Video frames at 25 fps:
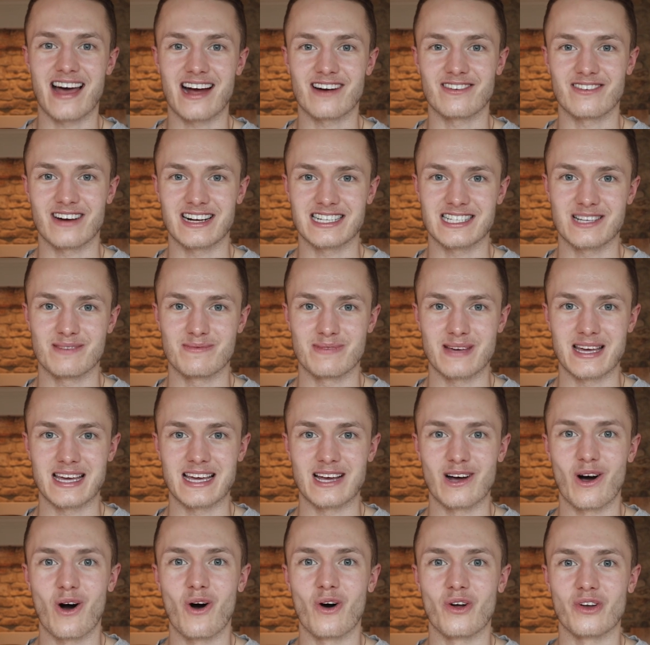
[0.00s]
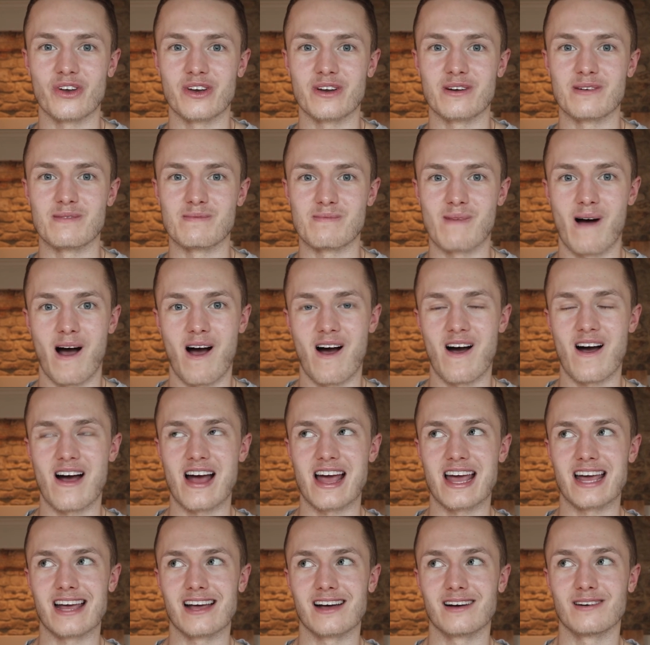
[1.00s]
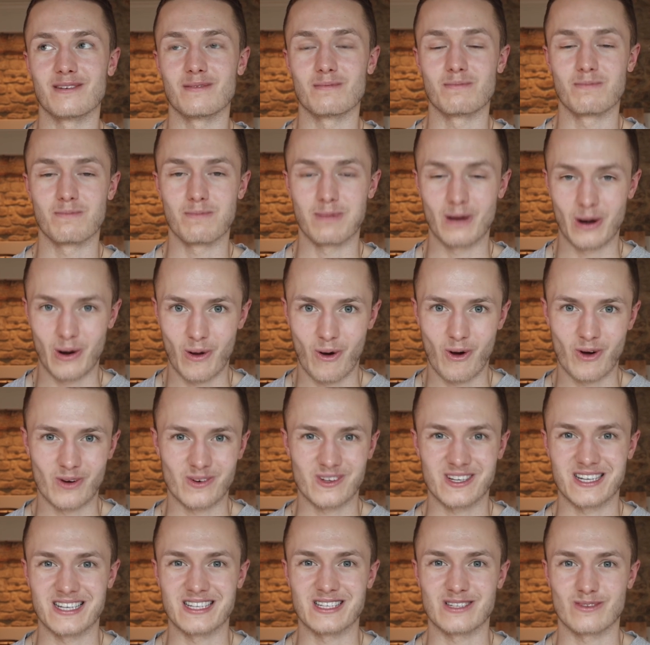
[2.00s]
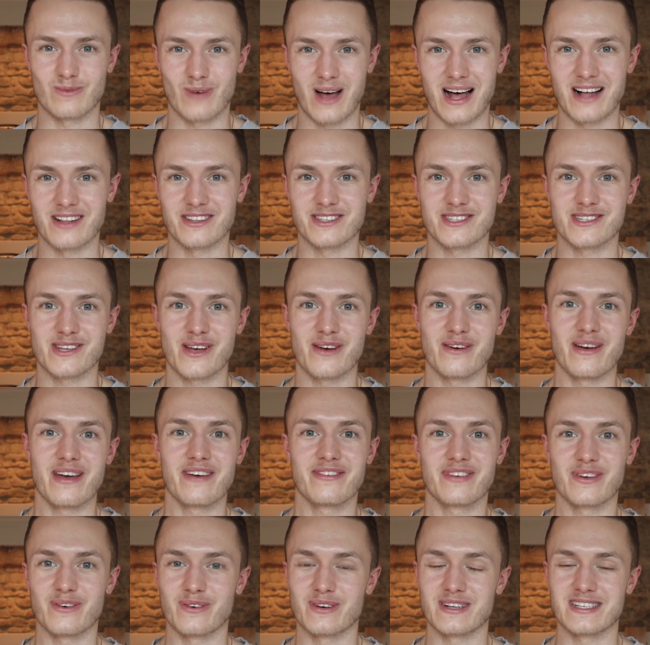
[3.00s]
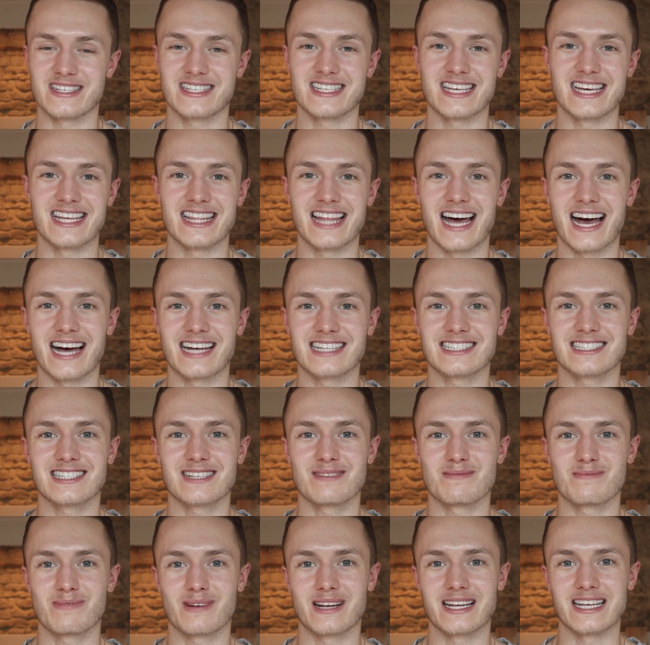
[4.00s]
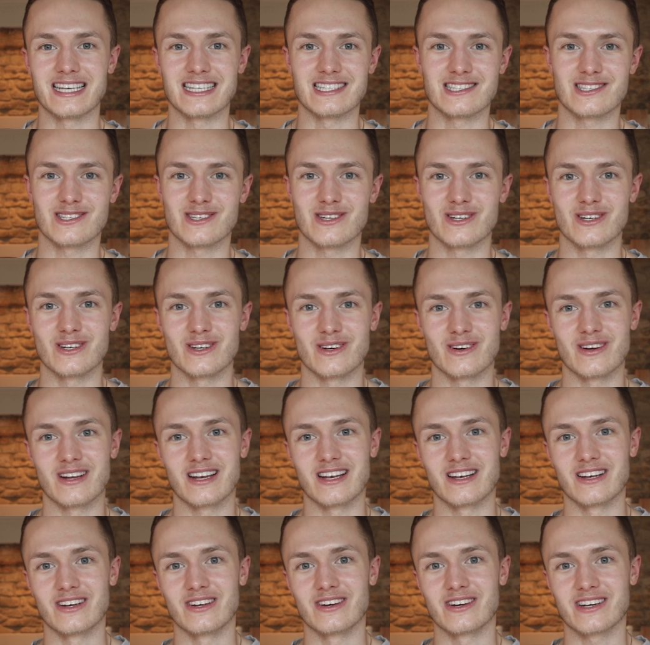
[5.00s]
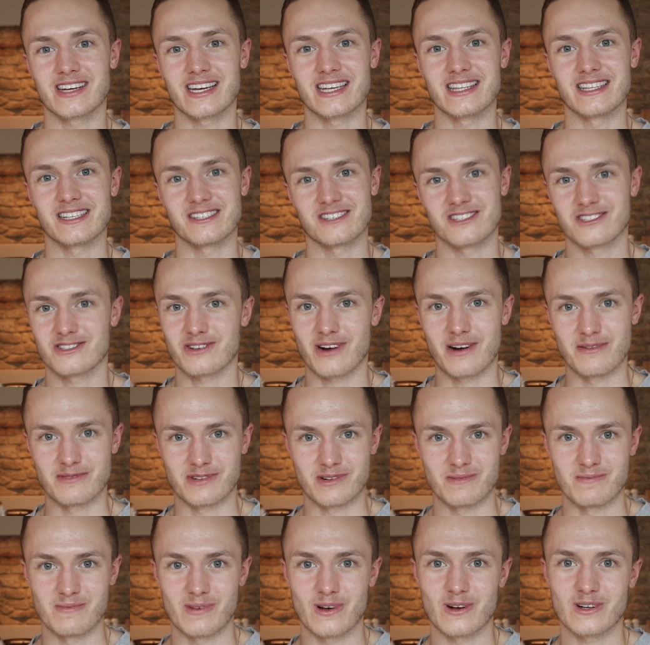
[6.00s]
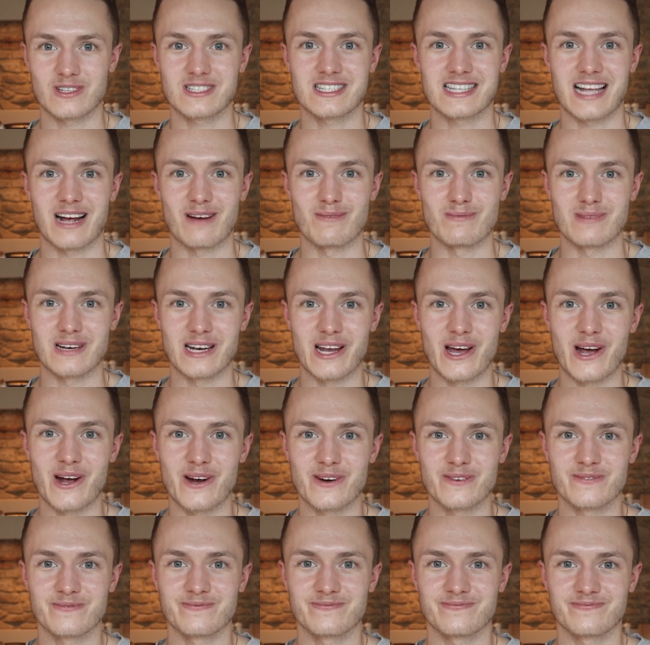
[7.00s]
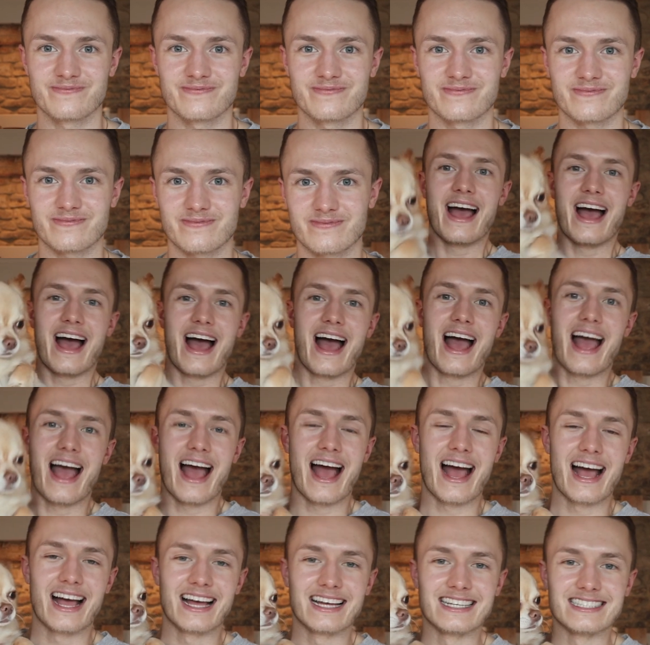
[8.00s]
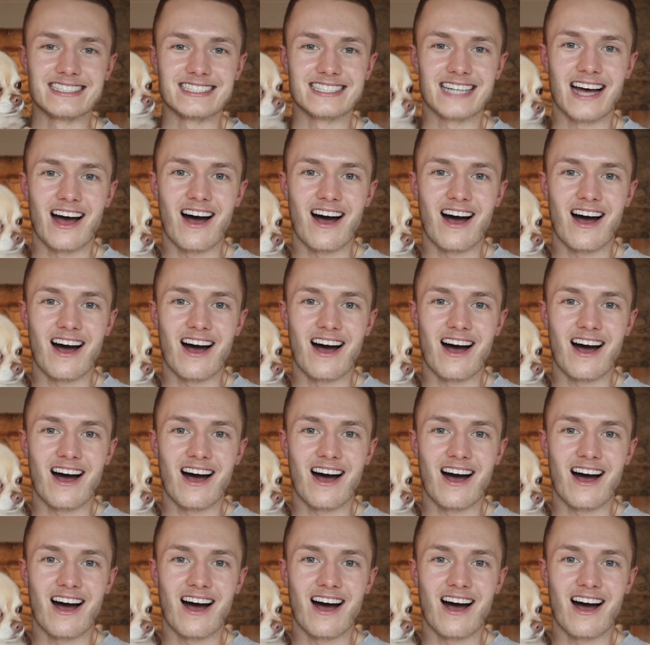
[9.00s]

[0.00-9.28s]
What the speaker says: that recipe on my blog as well, so if you want to see that, please do look in the description box down below. And